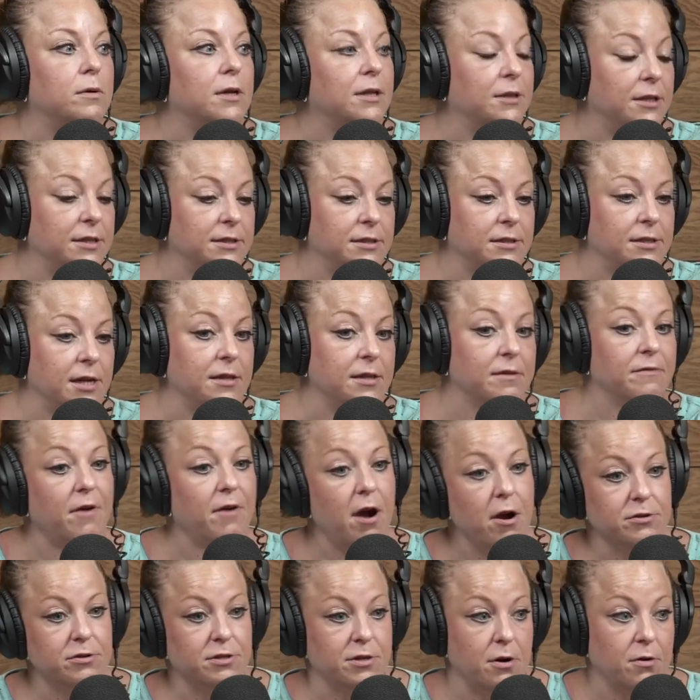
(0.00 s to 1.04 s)
at least in the
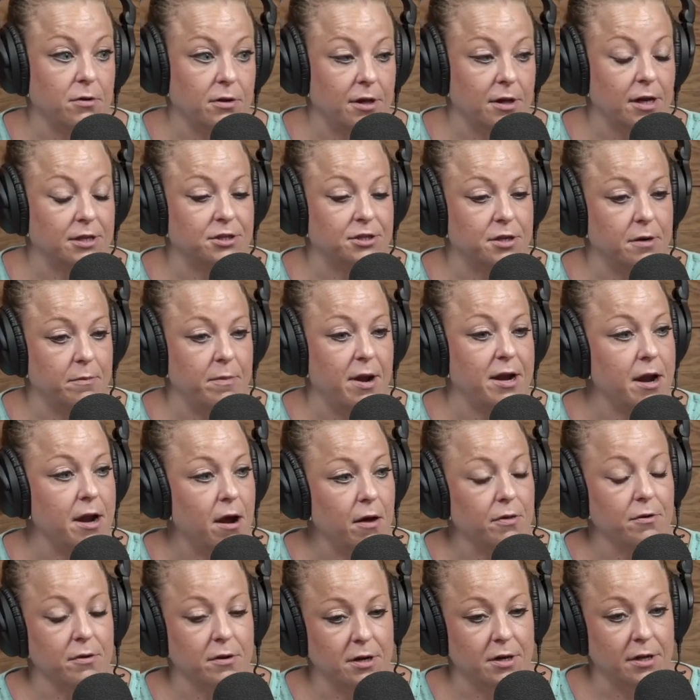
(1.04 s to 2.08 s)
Firestone collection and many
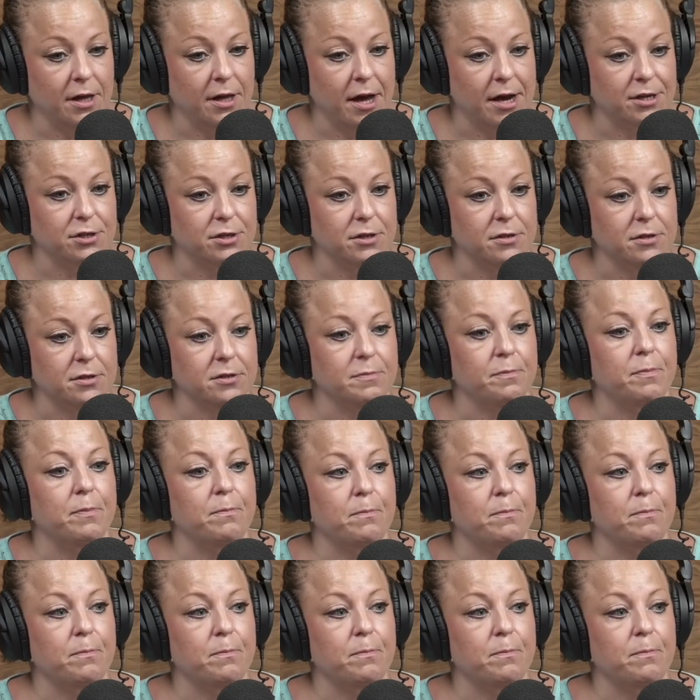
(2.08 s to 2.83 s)
other collections,